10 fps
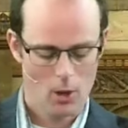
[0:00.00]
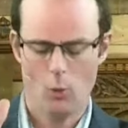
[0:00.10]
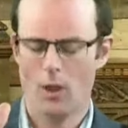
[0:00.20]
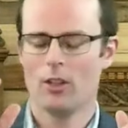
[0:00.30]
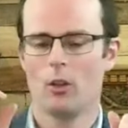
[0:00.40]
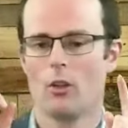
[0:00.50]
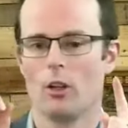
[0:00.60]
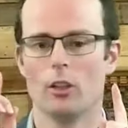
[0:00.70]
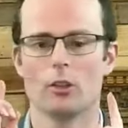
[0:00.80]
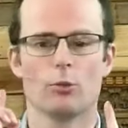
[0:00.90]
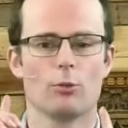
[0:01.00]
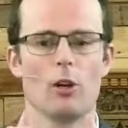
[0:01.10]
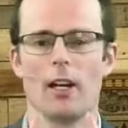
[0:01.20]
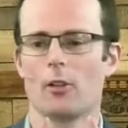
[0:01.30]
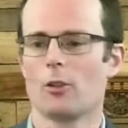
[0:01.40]
a window that looks
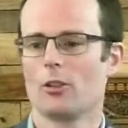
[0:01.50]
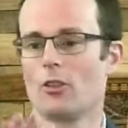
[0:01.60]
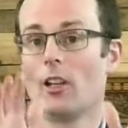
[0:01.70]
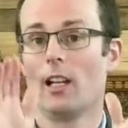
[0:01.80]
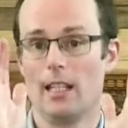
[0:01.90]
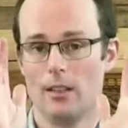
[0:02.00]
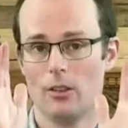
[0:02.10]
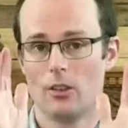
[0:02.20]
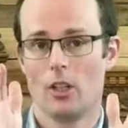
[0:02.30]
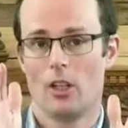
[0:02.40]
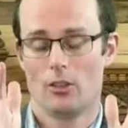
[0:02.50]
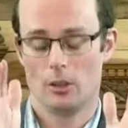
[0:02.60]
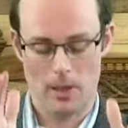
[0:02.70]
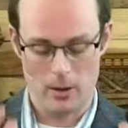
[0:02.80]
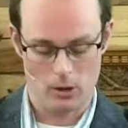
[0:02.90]
right across the lake
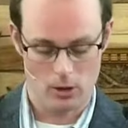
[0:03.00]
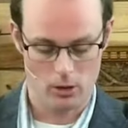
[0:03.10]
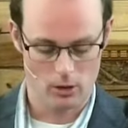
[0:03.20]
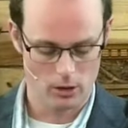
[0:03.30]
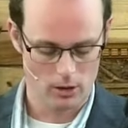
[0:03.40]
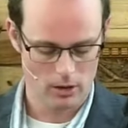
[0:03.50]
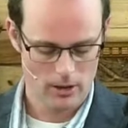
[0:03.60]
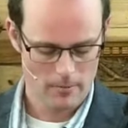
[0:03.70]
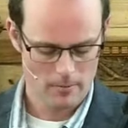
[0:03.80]
to Mount Cook.